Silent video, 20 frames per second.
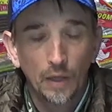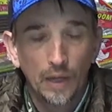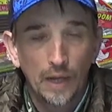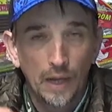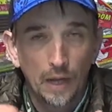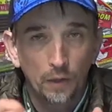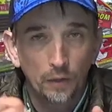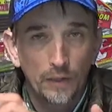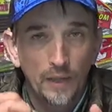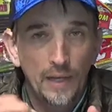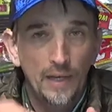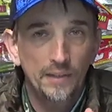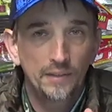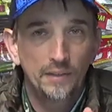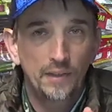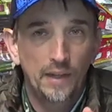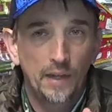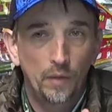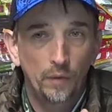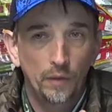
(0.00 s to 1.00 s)
I'll cast
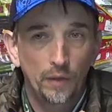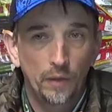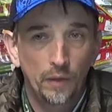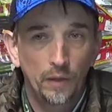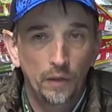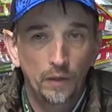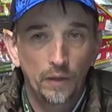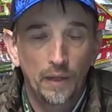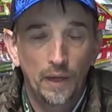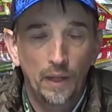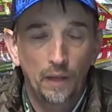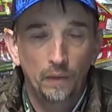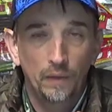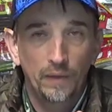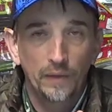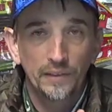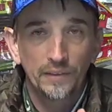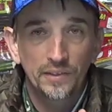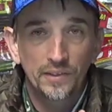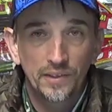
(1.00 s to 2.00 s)
it out there and I'll
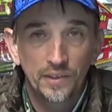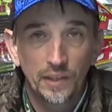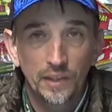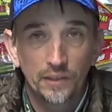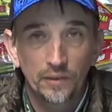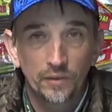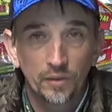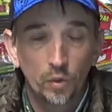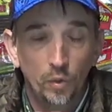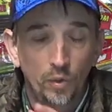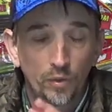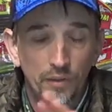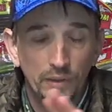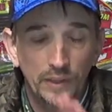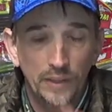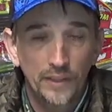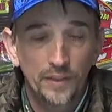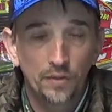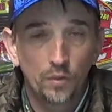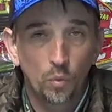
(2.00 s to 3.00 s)
let it sit. As soon as it
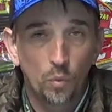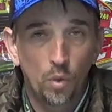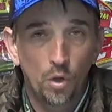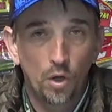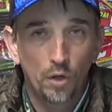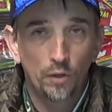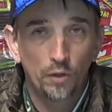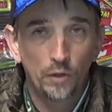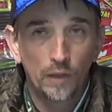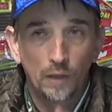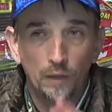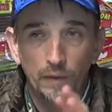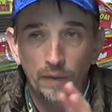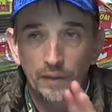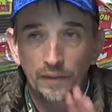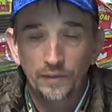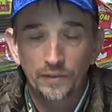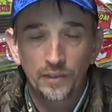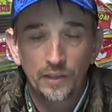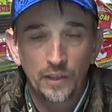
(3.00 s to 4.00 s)
hits the water, I'll let
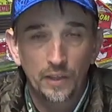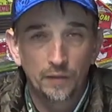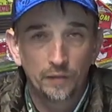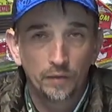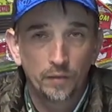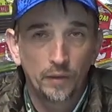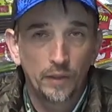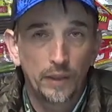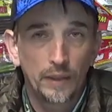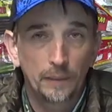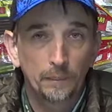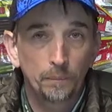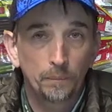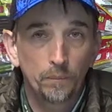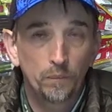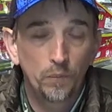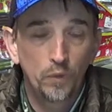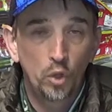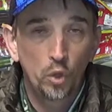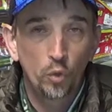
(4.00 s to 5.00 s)
it sit for like
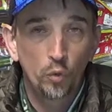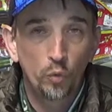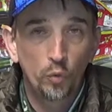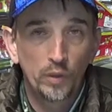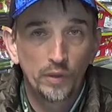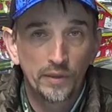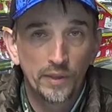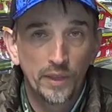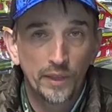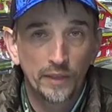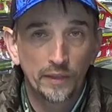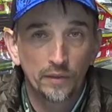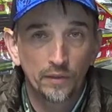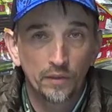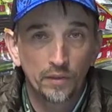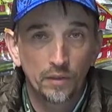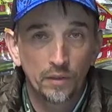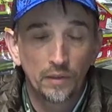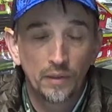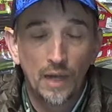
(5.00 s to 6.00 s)
two or three
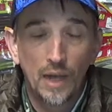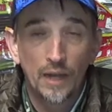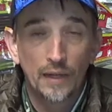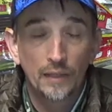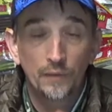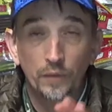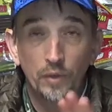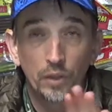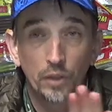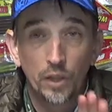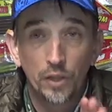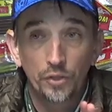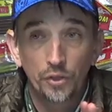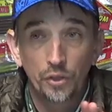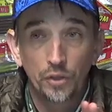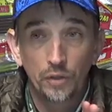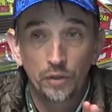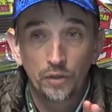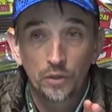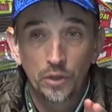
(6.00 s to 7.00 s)
seconds, not even touch it.